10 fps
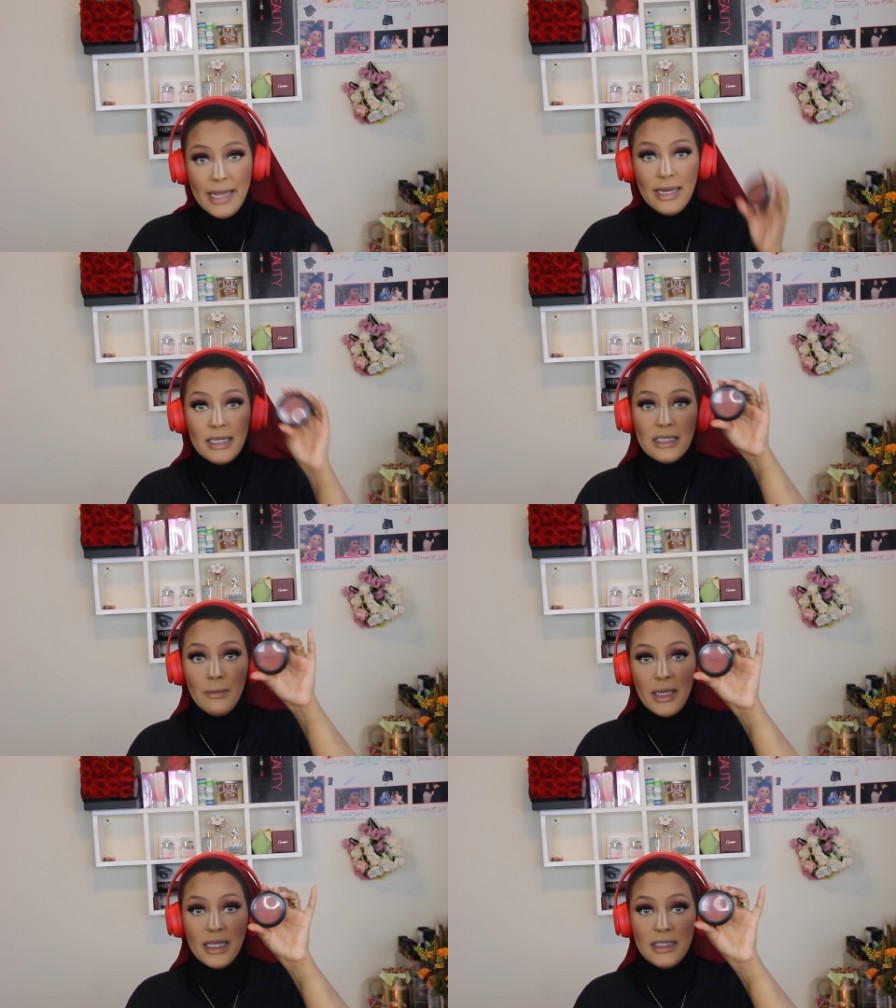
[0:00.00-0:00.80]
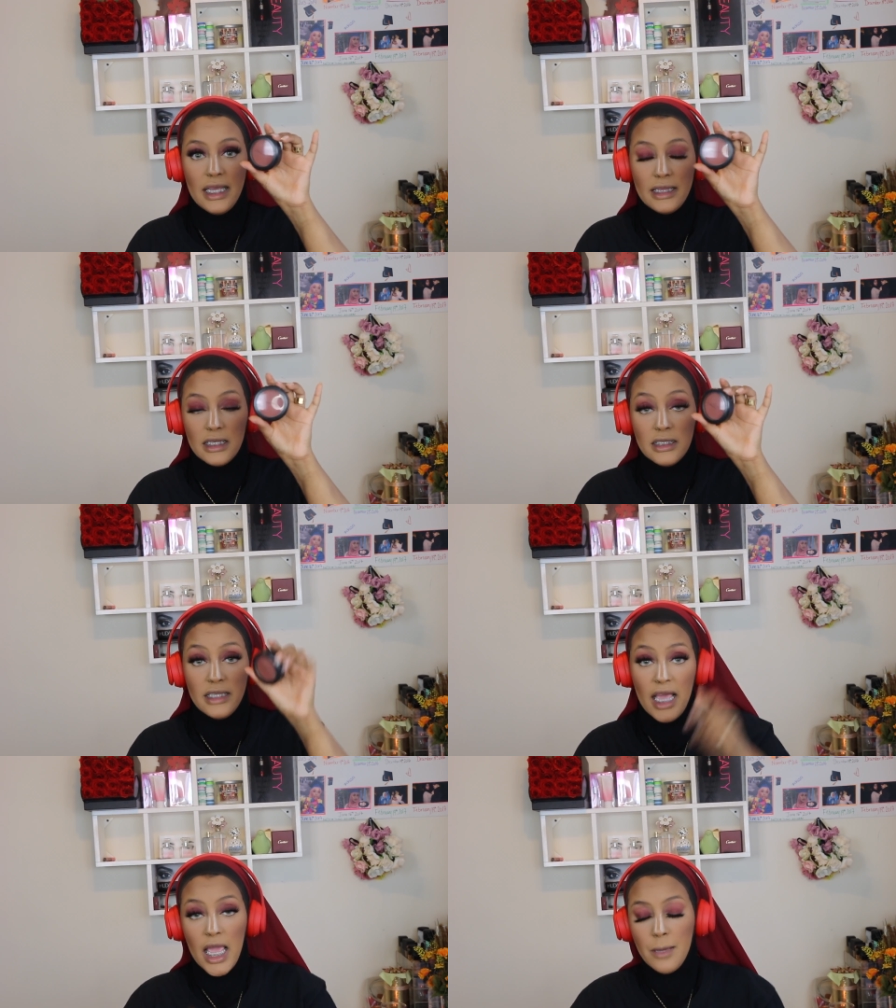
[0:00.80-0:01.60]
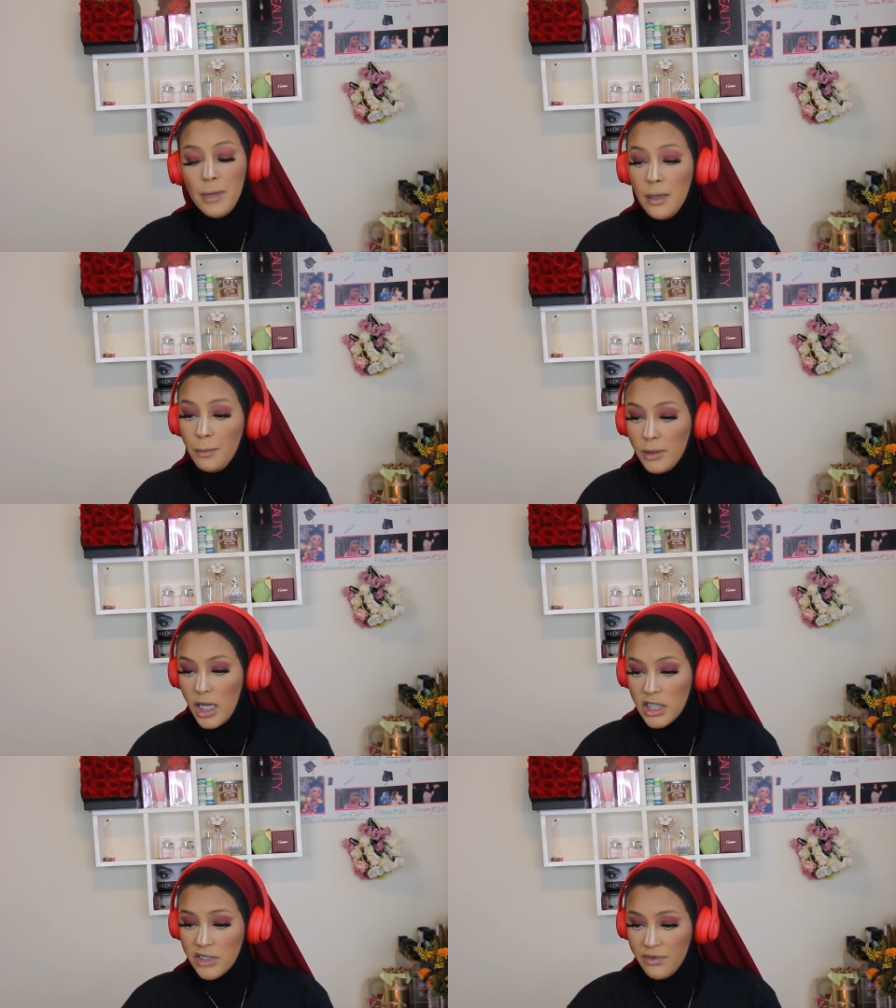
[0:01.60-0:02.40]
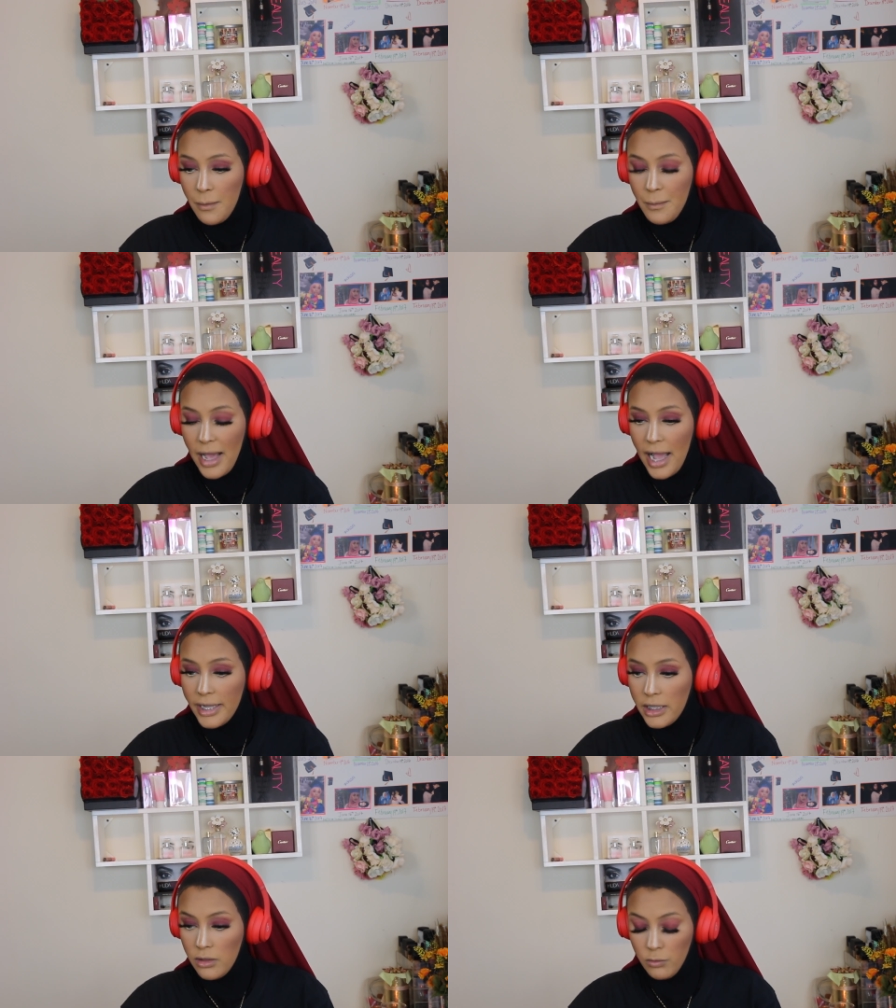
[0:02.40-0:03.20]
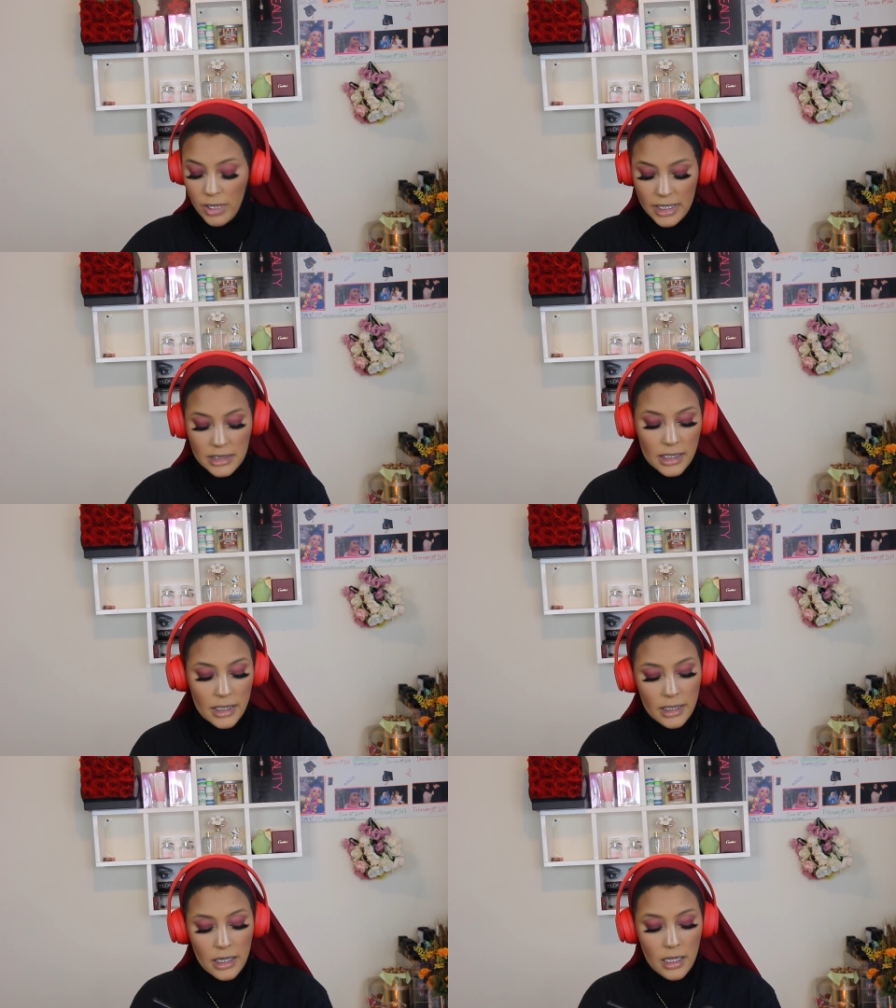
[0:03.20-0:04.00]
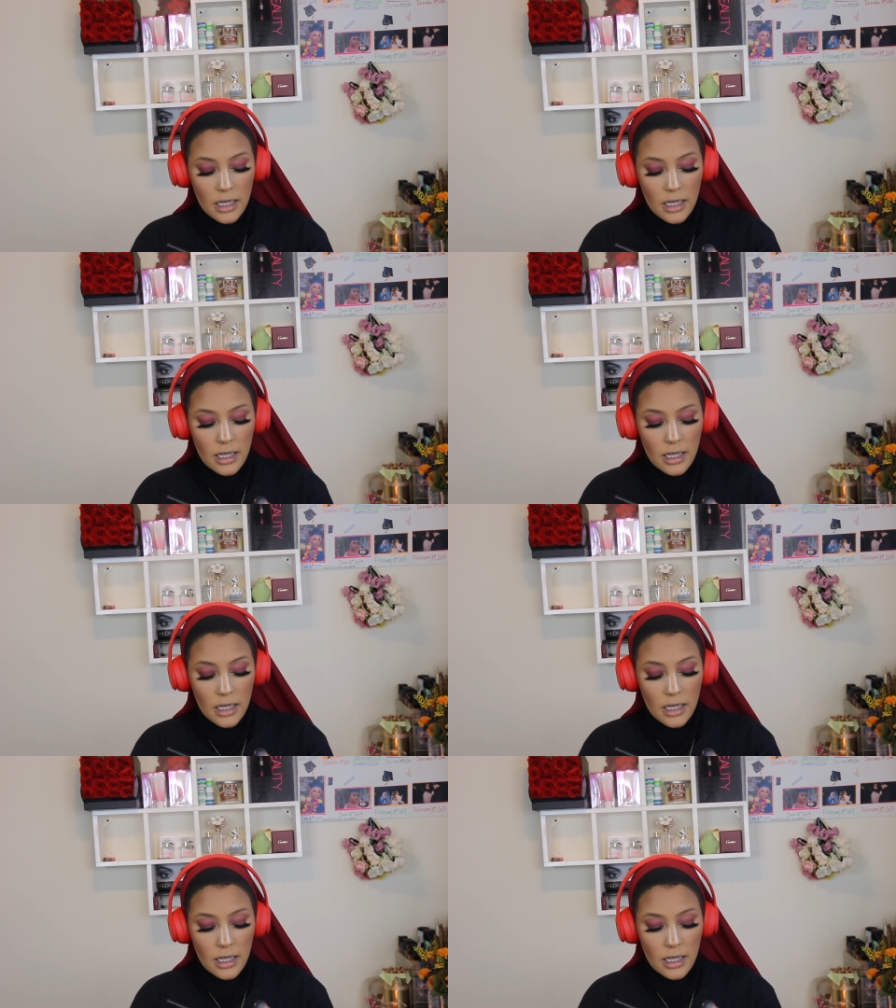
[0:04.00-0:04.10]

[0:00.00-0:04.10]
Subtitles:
Next, I'm gonna take the same blush from MAC, Raisin.